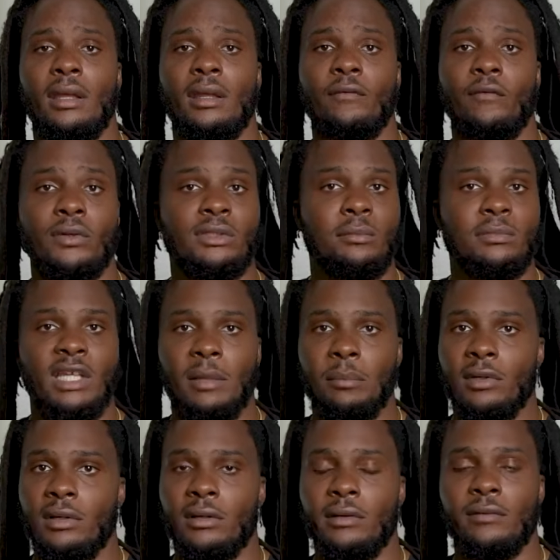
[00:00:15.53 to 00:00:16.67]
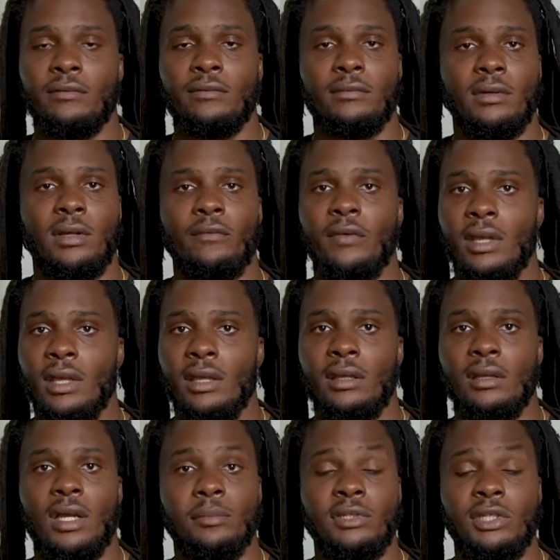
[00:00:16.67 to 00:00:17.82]
for some type of event,
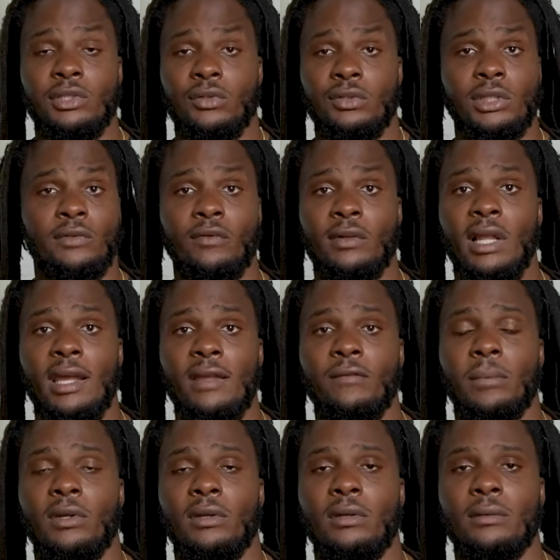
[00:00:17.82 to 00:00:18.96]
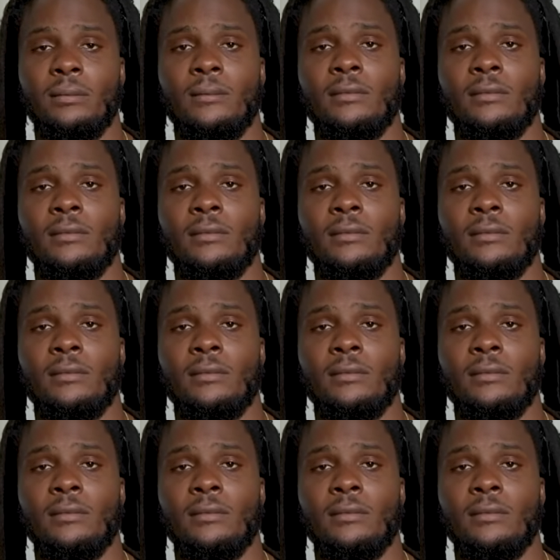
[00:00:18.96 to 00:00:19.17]
competition, or just for life, period.